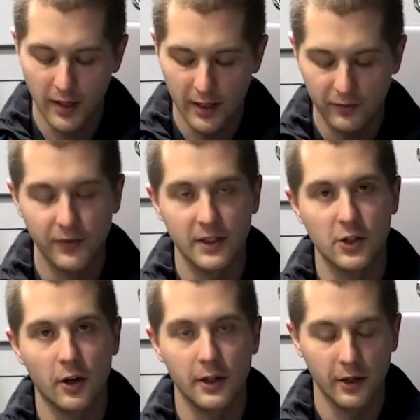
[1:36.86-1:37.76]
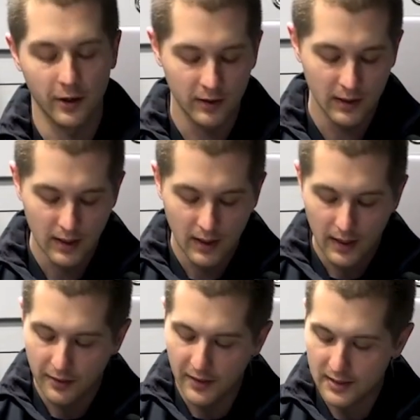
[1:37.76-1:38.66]
that it fits on here.
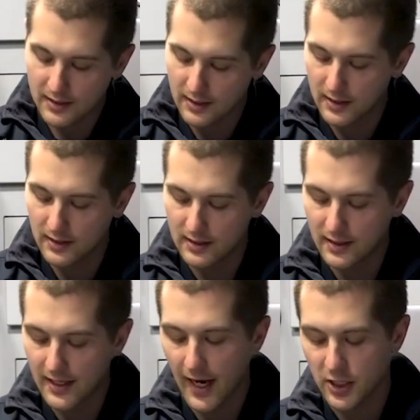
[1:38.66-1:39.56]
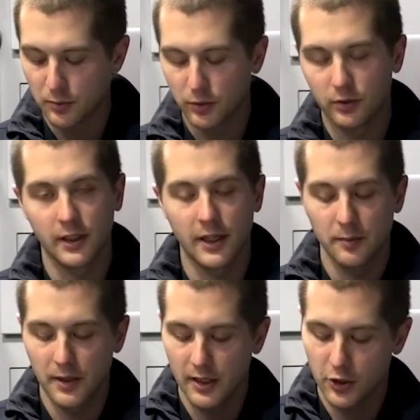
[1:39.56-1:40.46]
This is detachable and
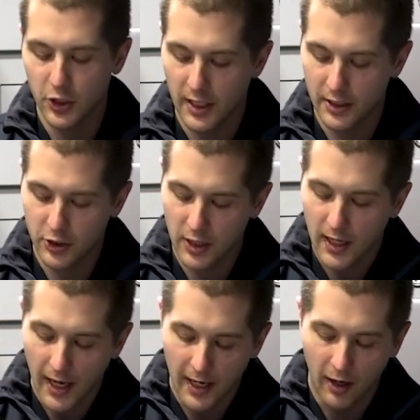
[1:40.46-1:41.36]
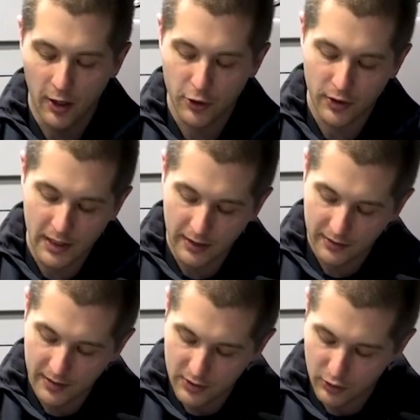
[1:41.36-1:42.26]
can be interchanged, and underneath
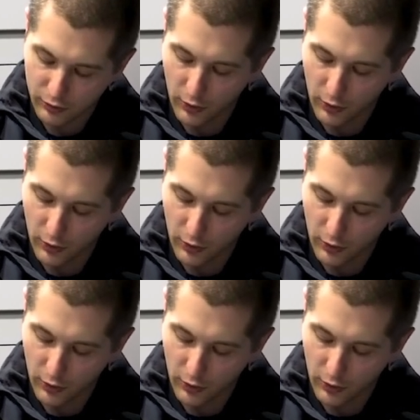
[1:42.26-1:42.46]
this you'll